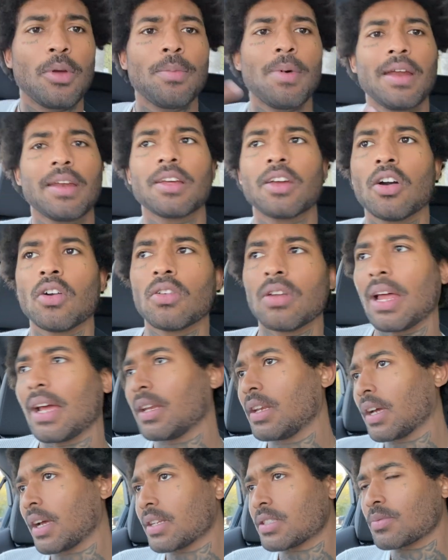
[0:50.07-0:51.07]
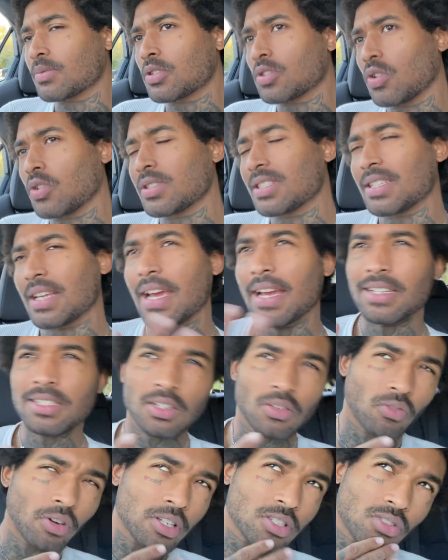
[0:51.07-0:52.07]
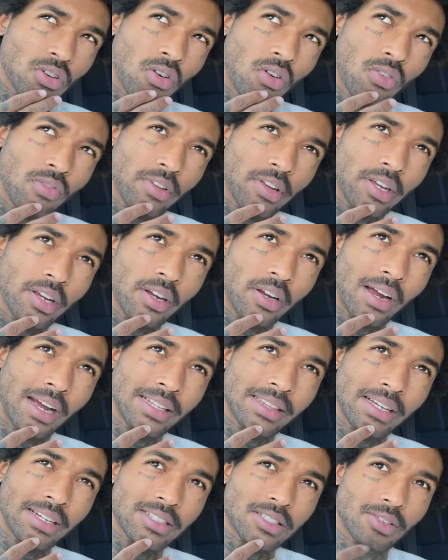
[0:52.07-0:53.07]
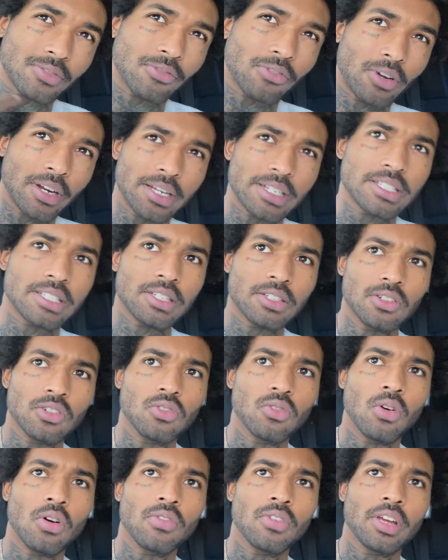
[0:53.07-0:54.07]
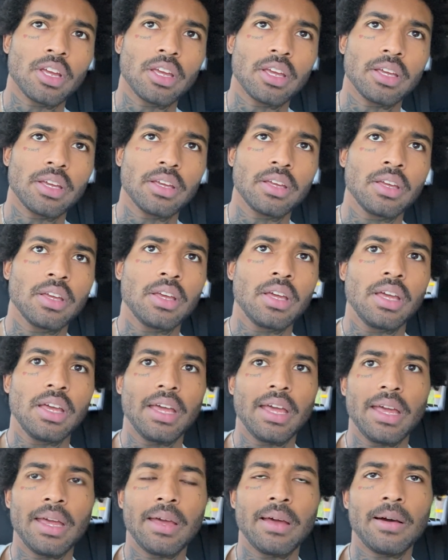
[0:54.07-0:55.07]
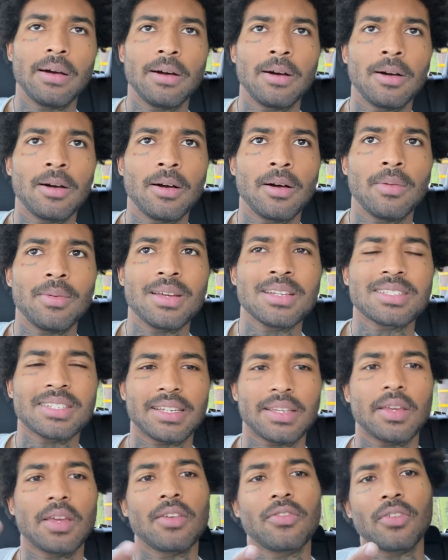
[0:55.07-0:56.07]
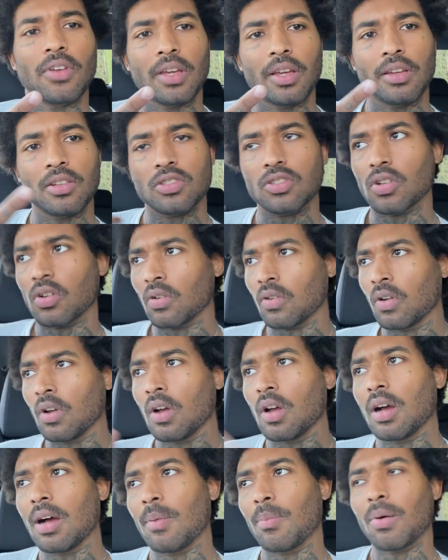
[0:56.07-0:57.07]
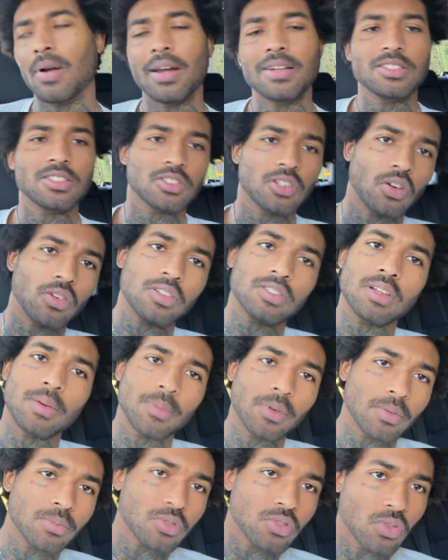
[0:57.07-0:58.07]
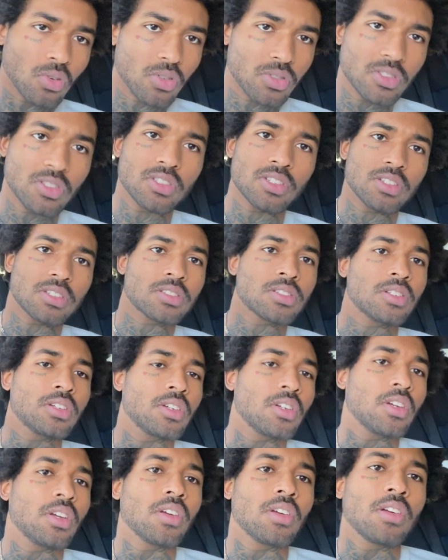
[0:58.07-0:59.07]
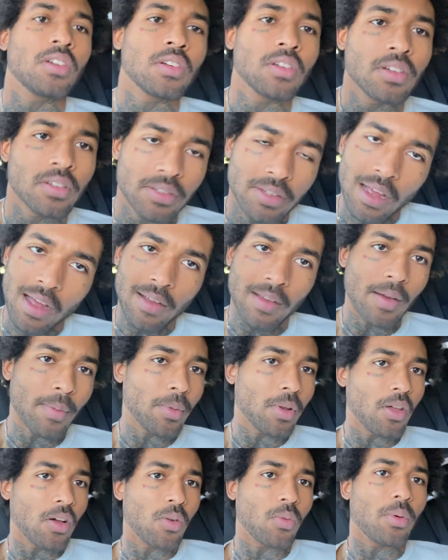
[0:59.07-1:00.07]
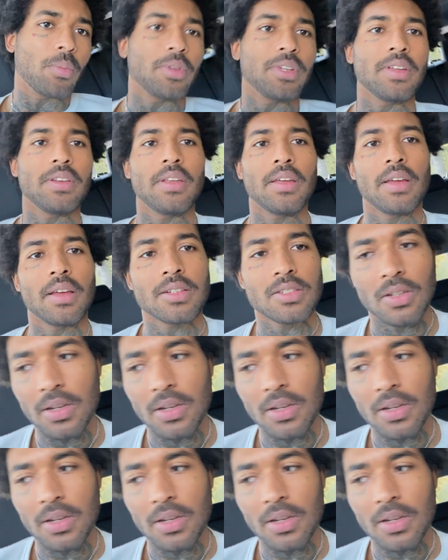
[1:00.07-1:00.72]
about to go like look at some stores. It's H. Lorenzo over here. I think it's a Fred Segal over here. And um, it's a in here. So I'll probably just go to some of them stores and just, y'all come along with me. You dig? So